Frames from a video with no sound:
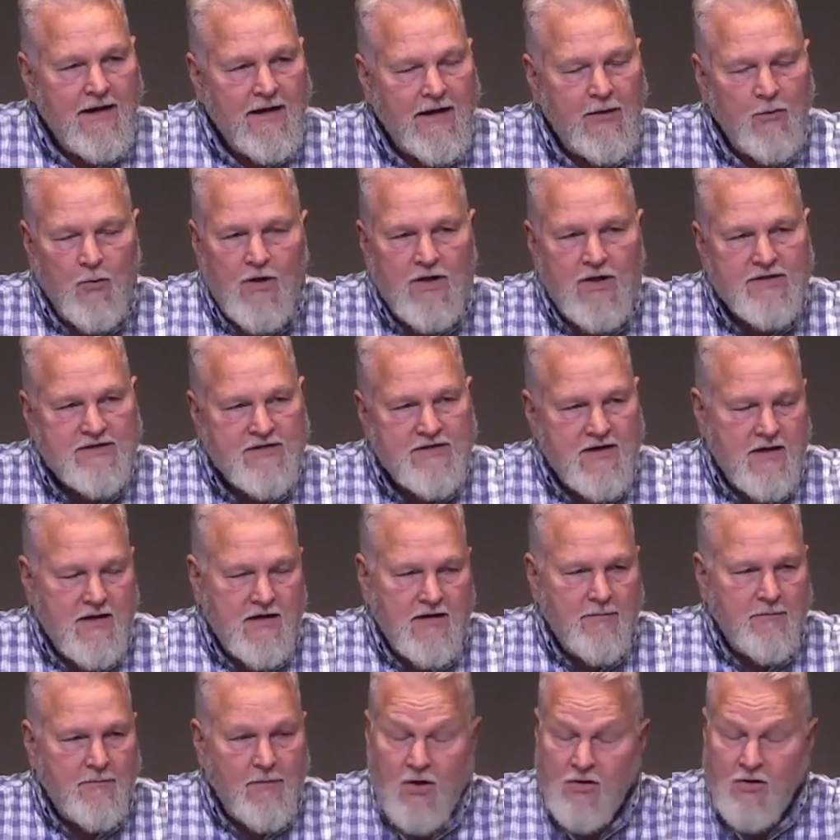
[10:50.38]
it
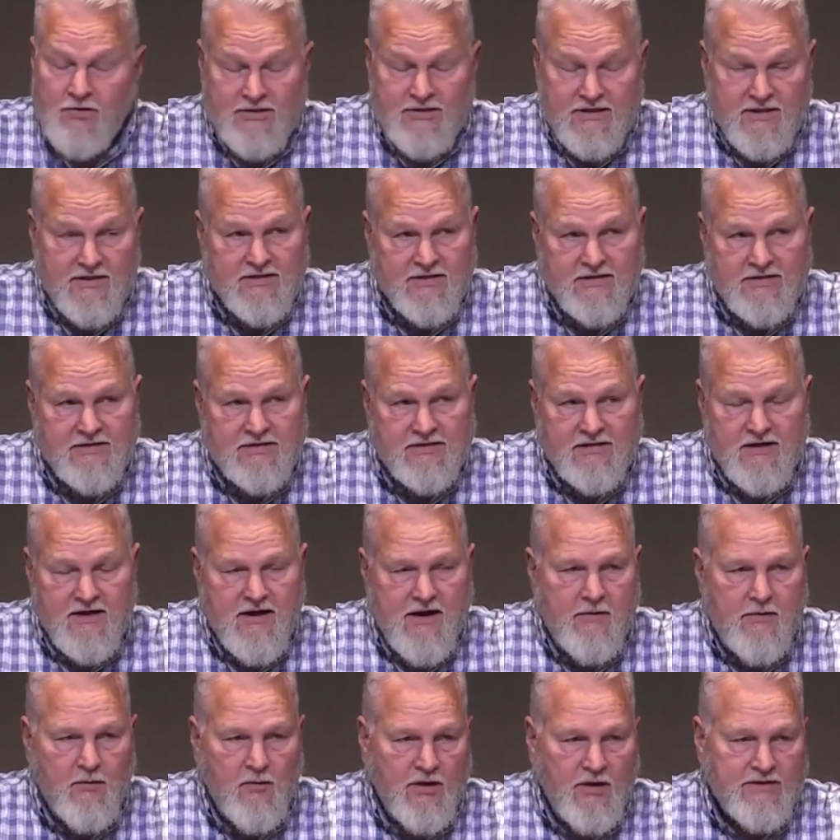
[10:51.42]
wasn't Moses.
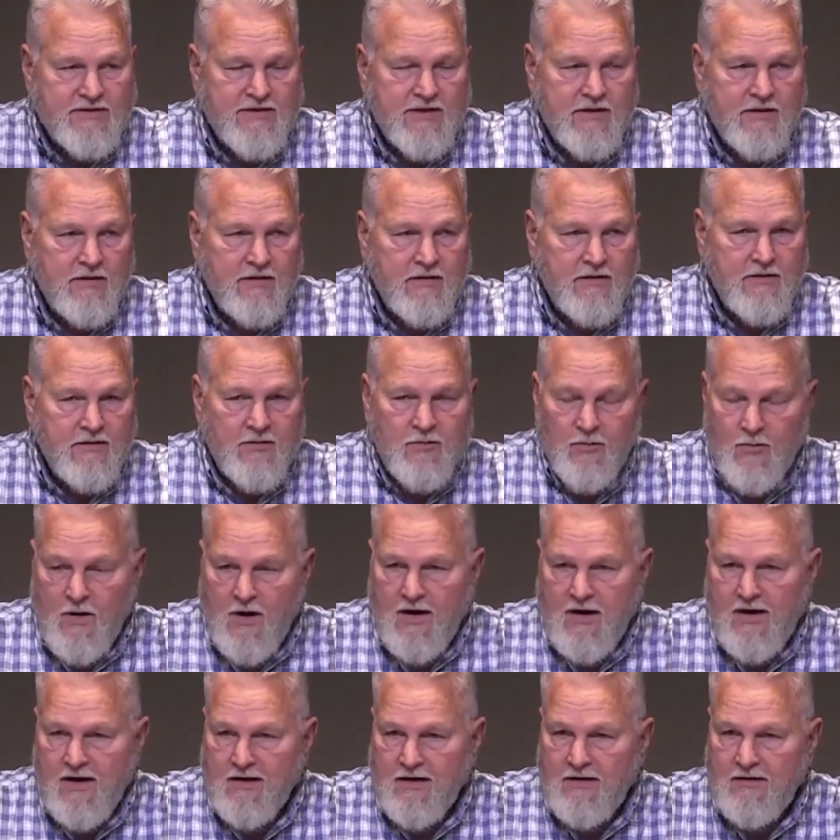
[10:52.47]
It wasn't the
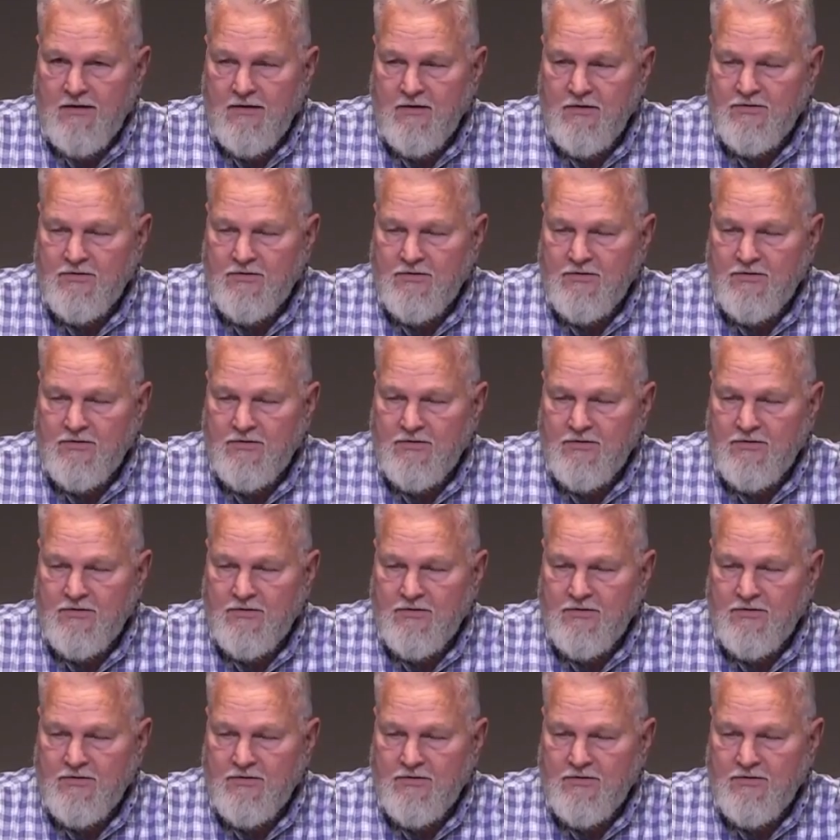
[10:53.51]
rod.